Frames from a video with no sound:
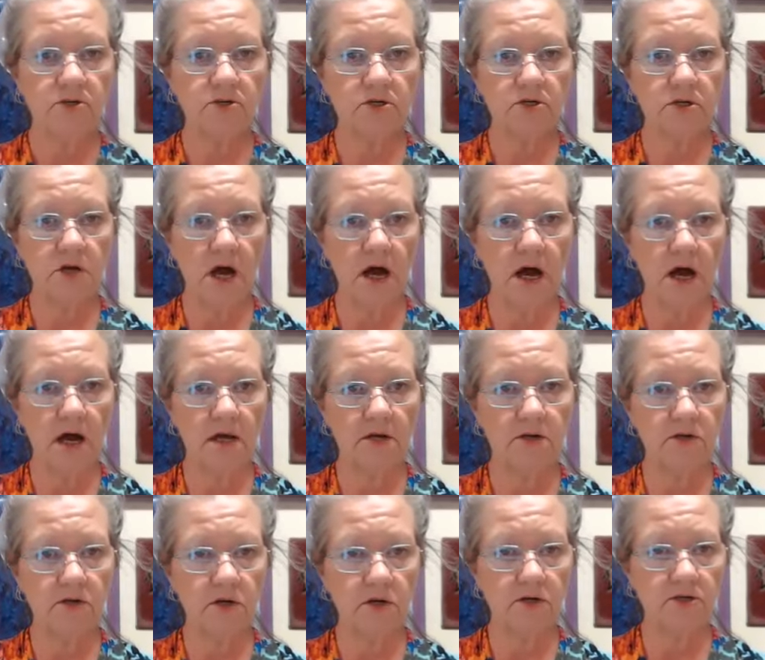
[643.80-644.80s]

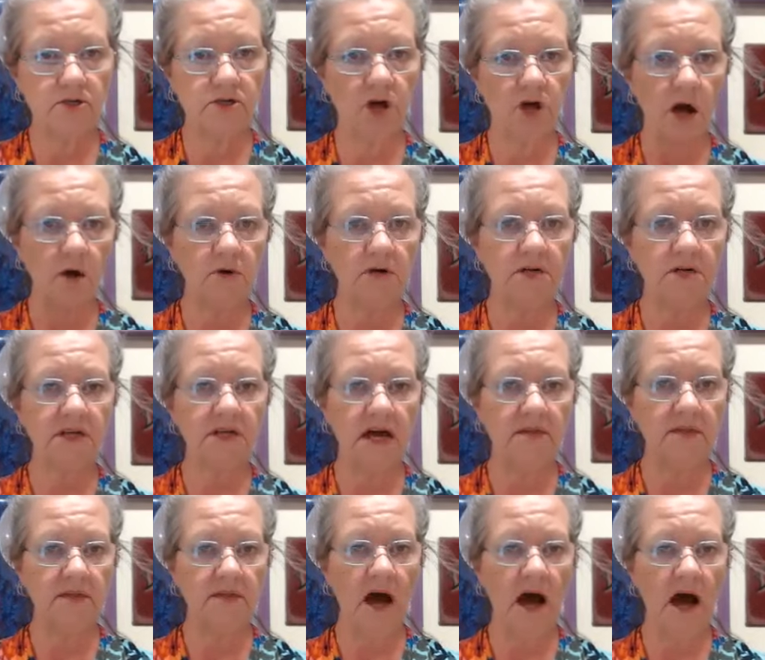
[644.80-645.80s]
chakras and
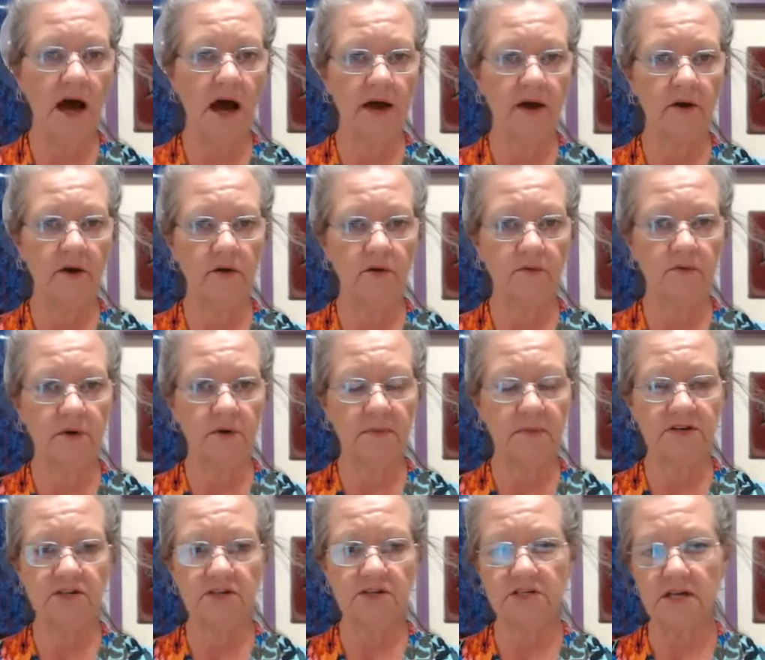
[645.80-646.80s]
the higher
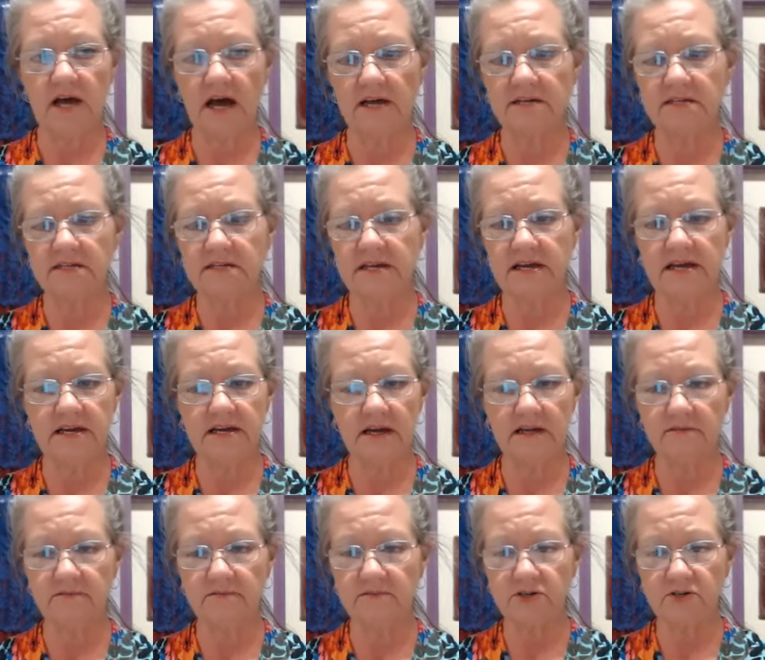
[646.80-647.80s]
dimensions. I see
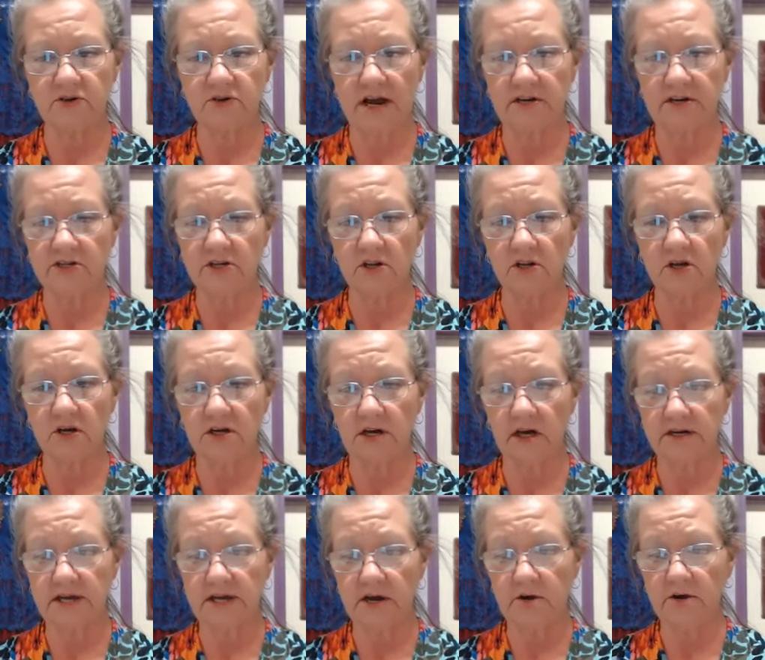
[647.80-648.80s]
a strange look on
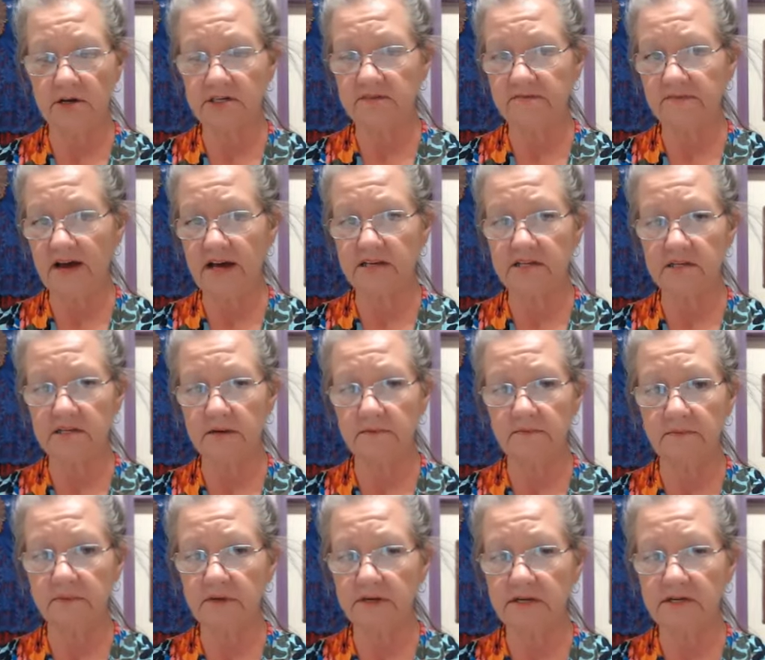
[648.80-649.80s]
Kyra's face.
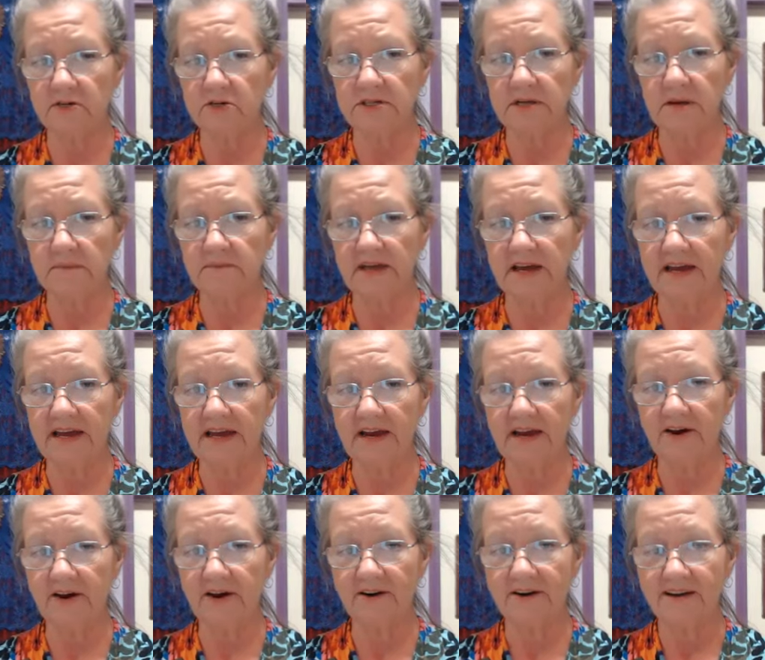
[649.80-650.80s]
Is there something
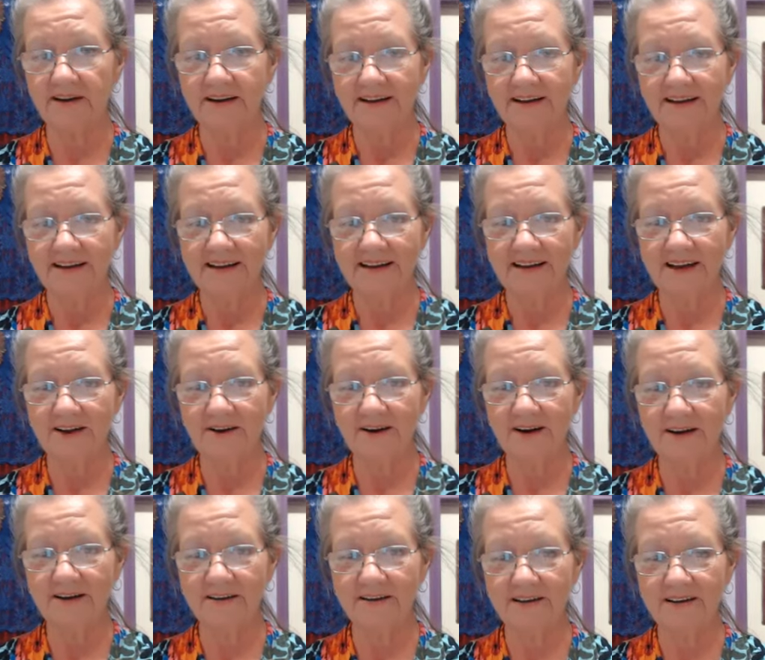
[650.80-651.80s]
here?
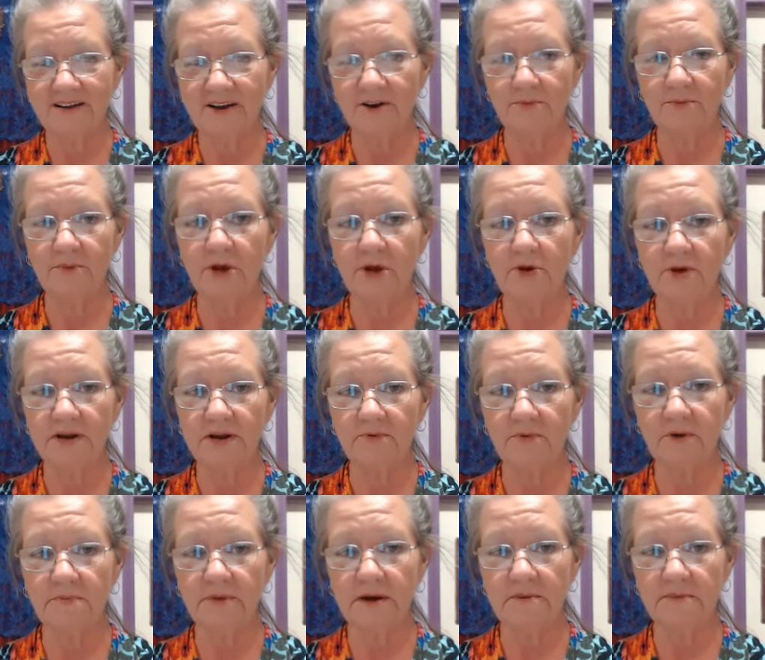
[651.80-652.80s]
Kyra, you're muted,
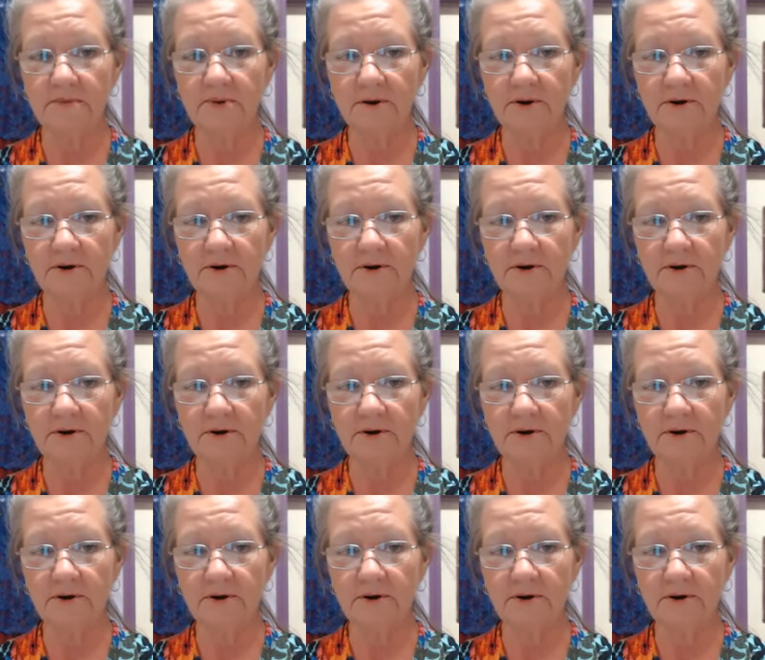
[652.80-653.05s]
remember?